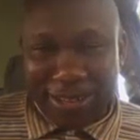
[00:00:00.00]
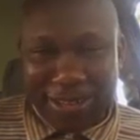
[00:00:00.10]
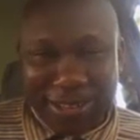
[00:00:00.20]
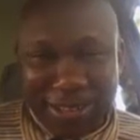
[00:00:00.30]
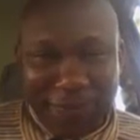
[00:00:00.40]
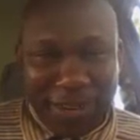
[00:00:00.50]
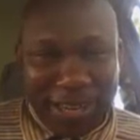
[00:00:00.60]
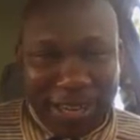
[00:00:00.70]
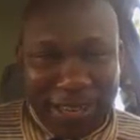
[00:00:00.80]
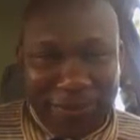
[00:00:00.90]
see
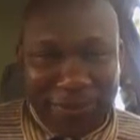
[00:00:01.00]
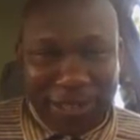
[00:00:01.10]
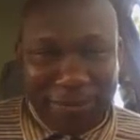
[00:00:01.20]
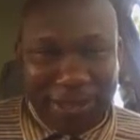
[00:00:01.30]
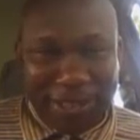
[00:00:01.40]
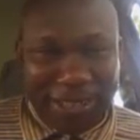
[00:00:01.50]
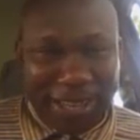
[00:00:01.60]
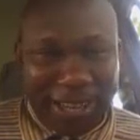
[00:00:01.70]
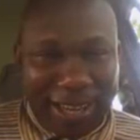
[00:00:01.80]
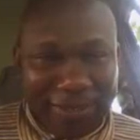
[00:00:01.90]
different kind of templates
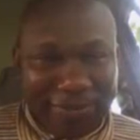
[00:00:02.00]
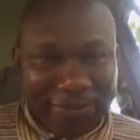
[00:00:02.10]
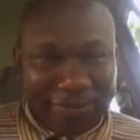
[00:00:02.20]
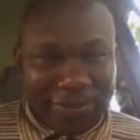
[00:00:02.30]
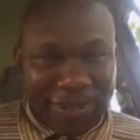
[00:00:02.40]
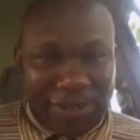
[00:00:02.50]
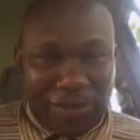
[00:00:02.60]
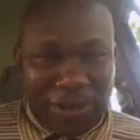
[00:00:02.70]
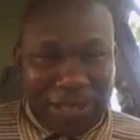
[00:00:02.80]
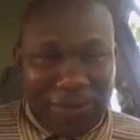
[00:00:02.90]
here.
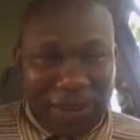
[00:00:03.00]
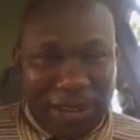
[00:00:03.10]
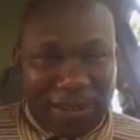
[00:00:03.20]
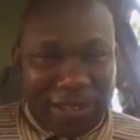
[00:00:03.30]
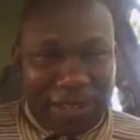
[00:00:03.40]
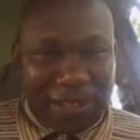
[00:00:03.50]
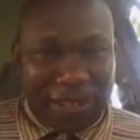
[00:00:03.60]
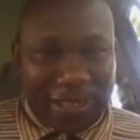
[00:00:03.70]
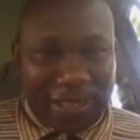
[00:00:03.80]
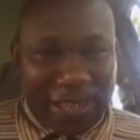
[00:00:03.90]
Whatever the,
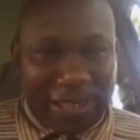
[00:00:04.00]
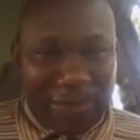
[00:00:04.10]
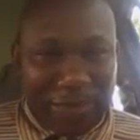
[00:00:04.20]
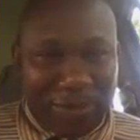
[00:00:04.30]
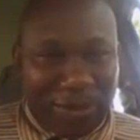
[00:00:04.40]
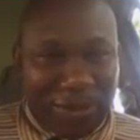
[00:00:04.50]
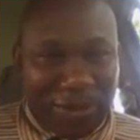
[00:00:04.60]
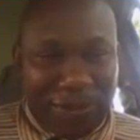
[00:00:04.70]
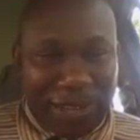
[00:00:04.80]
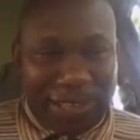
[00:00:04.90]
the, there is most
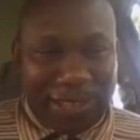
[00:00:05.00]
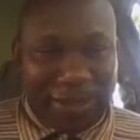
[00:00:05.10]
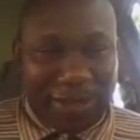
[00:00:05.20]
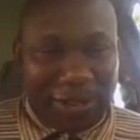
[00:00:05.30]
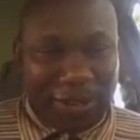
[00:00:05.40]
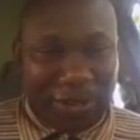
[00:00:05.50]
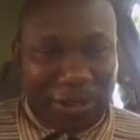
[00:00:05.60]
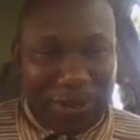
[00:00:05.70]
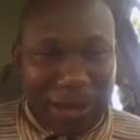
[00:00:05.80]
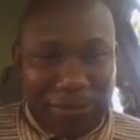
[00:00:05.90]
converted, you can
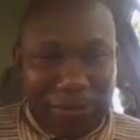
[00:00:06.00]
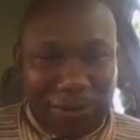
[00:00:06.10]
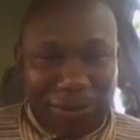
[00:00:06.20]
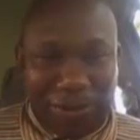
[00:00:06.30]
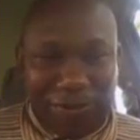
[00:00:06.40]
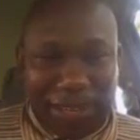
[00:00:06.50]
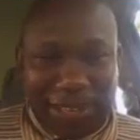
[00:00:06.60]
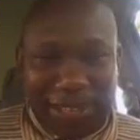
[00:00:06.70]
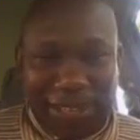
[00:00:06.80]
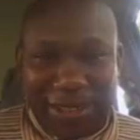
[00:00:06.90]
sort by most
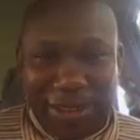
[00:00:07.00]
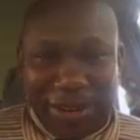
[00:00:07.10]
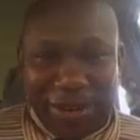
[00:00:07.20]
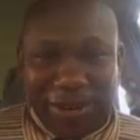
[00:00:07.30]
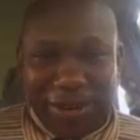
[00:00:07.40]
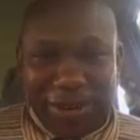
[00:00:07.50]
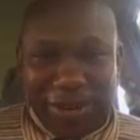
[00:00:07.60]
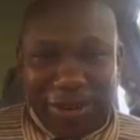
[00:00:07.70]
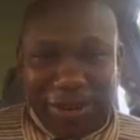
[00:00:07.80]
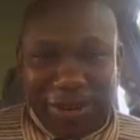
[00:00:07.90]
converted,
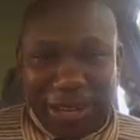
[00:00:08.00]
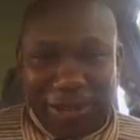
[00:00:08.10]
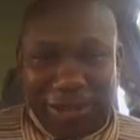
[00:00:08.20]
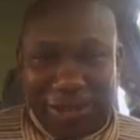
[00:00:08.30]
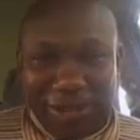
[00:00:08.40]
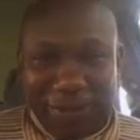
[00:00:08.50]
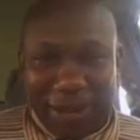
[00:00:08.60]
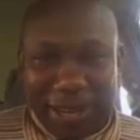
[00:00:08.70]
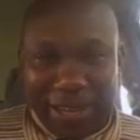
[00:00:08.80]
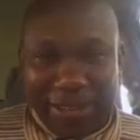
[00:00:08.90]
or you can sort
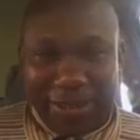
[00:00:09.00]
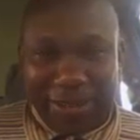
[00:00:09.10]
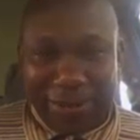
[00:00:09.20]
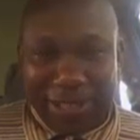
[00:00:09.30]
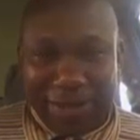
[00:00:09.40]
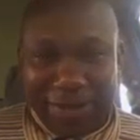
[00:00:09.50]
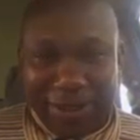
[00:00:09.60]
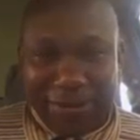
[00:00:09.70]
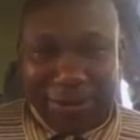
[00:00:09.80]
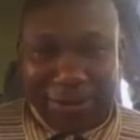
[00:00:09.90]
by whatever
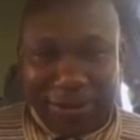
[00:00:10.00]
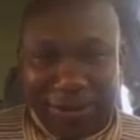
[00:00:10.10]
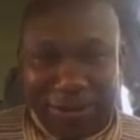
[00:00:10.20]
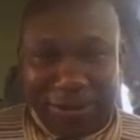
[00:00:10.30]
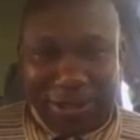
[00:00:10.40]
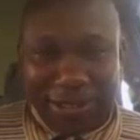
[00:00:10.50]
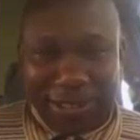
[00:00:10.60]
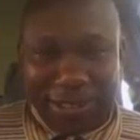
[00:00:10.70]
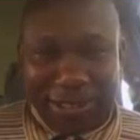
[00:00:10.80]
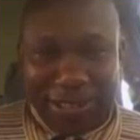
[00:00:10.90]
you want to do. Is
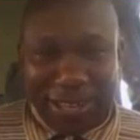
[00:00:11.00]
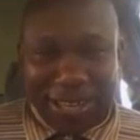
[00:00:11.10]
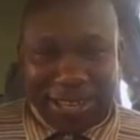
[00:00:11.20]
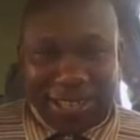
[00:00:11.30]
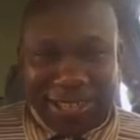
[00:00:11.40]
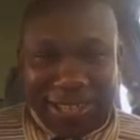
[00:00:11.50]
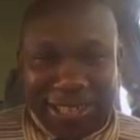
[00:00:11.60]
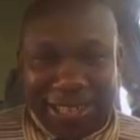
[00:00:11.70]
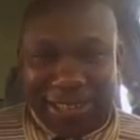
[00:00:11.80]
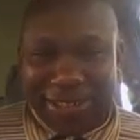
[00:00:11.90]
it lead
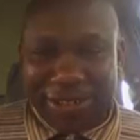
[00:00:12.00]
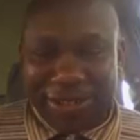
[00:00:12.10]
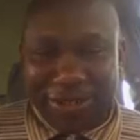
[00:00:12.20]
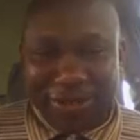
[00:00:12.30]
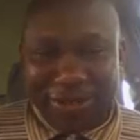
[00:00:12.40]
generation,